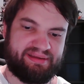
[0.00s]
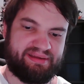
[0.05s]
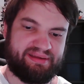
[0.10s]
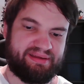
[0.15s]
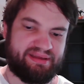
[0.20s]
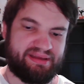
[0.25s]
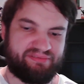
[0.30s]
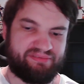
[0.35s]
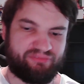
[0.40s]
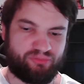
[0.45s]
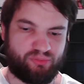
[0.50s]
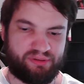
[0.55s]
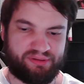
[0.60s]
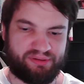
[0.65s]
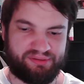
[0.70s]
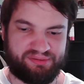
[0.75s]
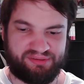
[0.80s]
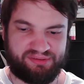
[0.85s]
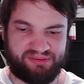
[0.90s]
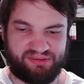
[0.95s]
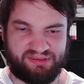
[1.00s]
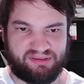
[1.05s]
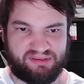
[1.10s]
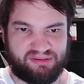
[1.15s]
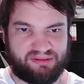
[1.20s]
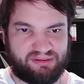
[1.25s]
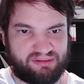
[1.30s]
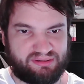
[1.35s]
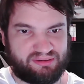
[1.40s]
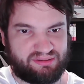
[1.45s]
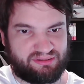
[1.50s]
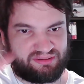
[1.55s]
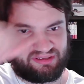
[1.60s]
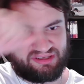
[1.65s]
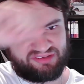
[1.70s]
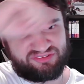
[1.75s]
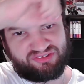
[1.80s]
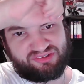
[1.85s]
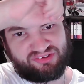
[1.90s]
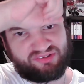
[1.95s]
Hey everyone.
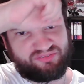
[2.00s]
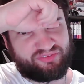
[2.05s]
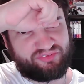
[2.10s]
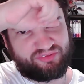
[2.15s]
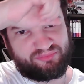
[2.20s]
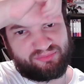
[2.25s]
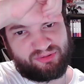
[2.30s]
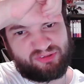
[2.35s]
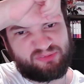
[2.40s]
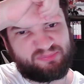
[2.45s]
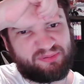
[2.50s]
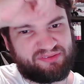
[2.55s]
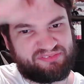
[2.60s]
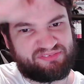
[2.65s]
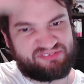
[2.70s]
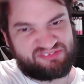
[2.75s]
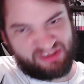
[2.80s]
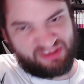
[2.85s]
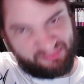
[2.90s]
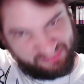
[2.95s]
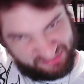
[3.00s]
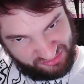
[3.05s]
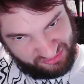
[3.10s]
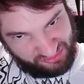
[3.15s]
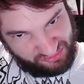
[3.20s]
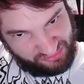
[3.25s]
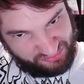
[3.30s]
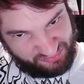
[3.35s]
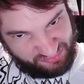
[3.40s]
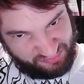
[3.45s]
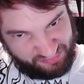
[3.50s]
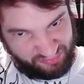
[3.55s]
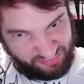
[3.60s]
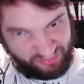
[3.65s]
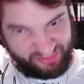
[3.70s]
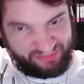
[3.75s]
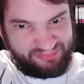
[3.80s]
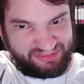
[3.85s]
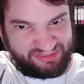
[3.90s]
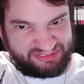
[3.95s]
Okay, so for the most part this episode has
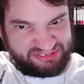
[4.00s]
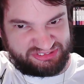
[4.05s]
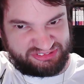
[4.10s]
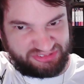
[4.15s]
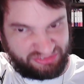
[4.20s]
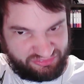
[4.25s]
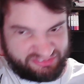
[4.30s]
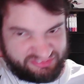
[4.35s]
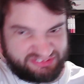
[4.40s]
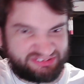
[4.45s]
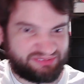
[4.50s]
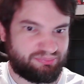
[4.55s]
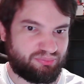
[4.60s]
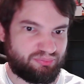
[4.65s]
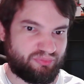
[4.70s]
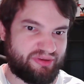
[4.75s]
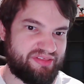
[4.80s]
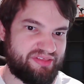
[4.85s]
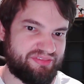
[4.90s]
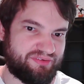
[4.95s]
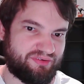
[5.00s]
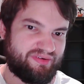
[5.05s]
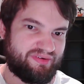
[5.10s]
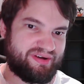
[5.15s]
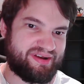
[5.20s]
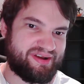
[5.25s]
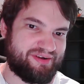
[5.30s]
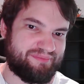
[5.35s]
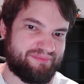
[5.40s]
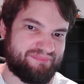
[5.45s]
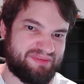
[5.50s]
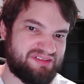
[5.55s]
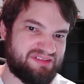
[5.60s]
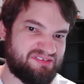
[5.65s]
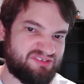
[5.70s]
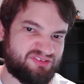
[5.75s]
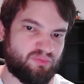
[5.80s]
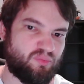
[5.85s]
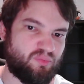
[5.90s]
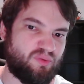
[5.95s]
pretty much served as a breather and a
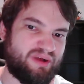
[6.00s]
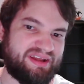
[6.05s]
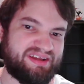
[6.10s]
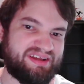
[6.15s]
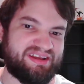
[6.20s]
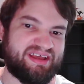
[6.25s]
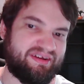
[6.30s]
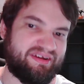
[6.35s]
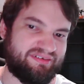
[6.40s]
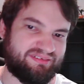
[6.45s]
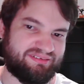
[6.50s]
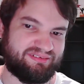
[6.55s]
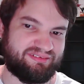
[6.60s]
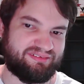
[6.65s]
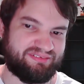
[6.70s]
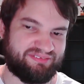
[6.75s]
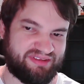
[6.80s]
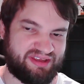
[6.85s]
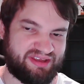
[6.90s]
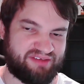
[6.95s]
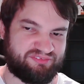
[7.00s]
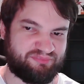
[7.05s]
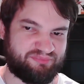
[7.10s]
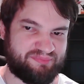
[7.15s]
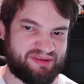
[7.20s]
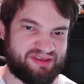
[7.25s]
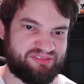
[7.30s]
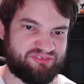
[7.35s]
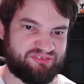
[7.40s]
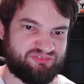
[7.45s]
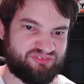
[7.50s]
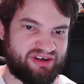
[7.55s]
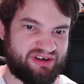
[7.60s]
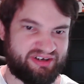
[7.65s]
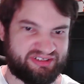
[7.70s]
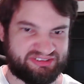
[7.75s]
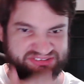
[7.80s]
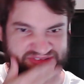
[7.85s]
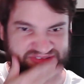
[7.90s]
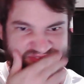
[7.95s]
means to wind down a little in the aftermath of
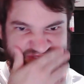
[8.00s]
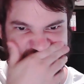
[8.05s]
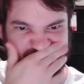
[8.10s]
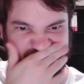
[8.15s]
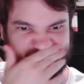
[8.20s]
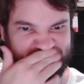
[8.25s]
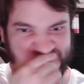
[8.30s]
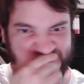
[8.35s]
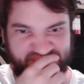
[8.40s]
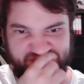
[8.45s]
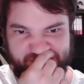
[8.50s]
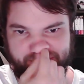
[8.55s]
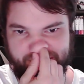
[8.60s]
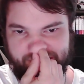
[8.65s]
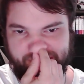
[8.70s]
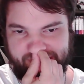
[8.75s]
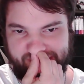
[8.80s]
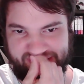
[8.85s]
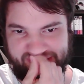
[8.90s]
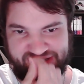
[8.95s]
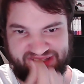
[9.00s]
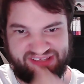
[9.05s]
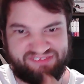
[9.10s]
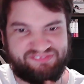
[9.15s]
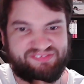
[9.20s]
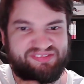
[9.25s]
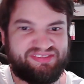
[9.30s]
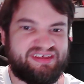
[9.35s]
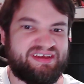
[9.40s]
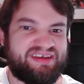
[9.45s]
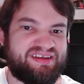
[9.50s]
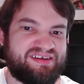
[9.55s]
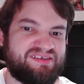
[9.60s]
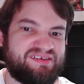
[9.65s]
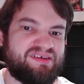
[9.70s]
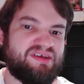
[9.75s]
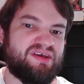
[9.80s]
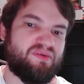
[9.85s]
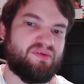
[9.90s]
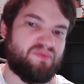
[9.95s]
Draken Joe's defeat, but even then,
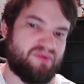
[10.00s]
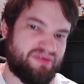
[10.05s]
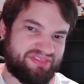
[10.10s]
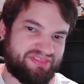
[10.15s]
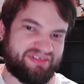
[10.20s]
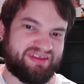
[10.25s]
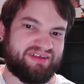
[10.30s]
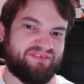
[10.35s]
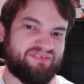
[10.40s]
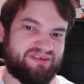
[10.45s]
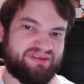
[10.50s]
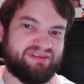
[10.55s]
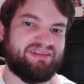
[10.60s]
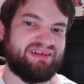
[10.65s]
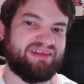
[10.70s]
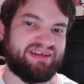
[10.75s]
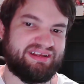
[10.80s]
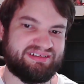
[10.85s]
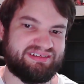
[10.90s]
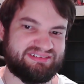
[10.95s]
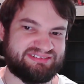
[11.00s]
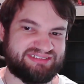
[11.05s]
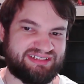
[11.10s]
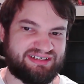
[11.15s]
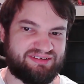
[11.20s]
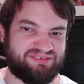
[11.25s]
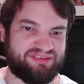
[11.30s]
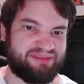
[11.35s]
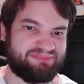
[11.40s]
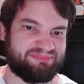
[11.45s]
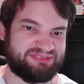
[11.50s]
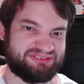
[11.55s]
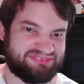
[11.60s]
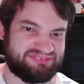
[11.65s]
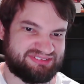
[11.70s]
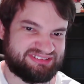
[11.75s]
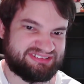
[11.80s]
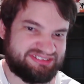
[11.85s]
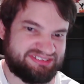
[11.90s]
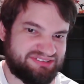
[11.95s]
one thing I really liked is how the episode
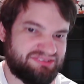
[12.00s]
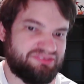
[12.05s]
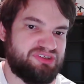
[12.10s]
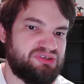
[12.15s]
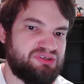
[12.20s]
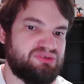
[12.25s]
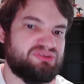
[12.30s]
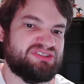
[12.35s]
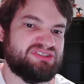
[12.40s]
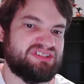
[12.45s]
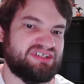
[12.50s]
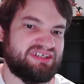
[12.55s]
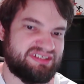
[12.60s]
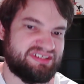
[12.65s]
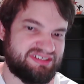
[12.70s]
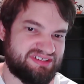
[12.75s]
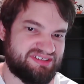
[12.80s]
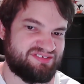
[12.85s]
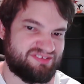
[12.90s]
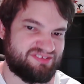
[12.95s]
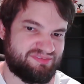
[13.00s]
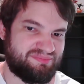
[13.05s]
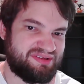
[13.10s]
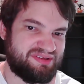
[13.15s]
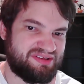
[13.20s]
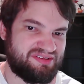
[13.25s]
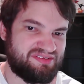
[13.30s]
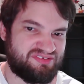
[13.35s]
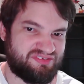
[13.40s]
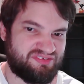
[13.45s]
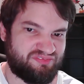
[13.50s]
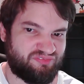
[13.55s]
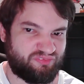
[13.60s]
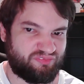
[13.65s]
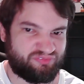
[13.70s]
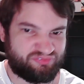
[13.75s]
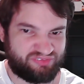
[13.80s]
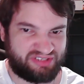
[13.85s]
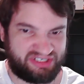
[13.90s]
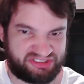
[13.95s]
still used it as a means of
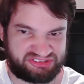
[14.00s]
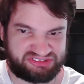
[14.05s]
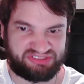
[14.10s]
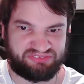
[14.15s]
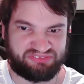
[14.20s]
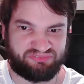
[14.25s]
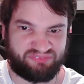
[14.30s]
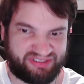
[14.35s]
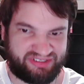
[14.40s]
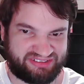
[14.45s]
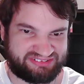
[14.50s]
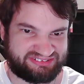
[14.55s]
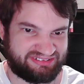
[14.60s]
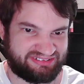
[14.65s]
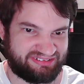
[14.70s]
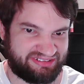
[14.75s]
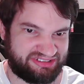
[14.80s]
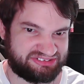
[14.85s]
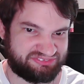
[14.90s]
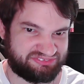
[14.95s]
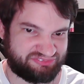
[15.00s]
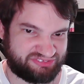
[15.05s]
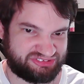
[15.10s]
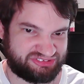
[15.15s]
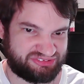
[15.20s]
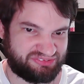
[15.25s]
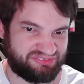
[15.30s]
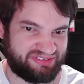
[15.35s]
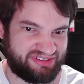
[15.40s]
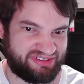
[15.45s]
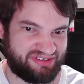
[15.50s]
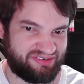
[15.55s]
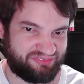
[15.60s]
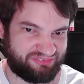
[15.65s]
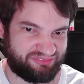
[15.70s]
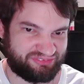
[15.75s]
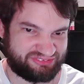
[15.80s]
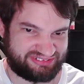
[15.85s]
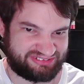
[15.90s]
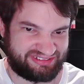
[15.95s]
reflection and reconciliation for certain
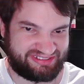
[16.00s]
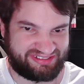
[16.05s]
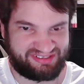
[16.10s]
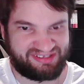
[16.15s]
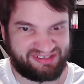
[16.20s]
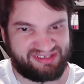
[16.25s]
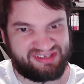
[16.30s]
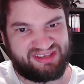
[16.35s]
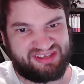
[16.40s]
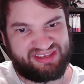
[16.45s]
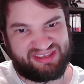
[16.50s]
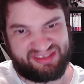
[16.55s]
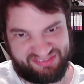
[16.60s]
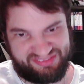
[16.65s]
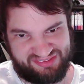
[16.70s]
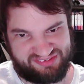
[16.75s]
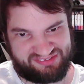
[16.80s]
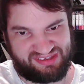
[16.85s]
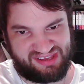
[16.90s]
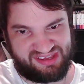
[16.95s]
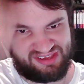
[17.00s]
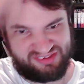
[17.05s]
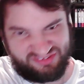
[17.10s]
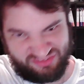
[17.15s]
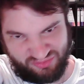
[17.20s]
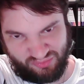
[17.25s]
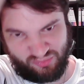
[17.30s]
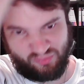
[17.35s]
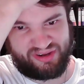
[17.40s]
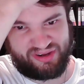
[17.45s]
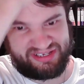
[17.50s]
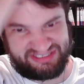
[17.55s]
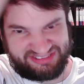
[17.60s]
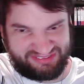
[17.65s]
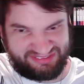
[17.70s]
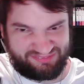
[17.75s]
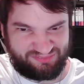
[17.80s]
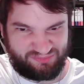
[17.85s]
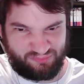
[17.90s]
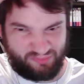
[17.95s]
characters, like, in this case, Weisz,
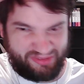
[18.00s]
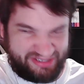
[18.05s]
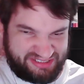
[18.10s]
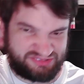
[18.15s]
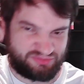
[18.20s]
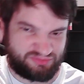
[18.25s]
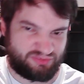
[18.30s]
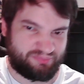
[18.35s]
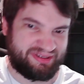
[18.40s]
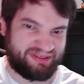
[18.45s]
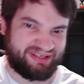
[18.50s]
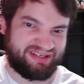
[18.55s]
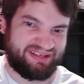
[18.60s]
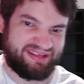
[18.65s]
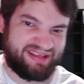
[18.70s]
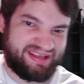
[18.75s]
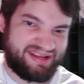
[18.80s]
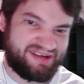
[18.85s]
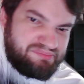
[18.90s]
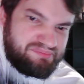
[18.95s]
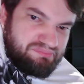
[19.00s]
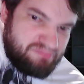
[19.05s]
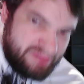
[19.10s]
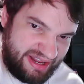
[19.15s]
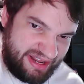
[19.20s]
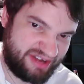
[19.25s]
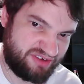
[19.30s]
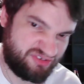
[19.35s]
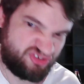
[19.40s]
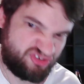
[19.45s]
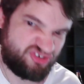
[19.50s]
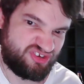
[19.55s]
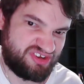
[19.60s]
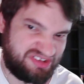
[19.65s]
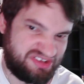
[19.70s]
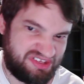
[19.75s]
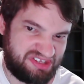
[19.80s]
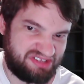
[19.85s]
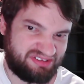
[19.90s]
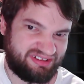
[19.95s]
Weisz Rebecca, and, and Shiki.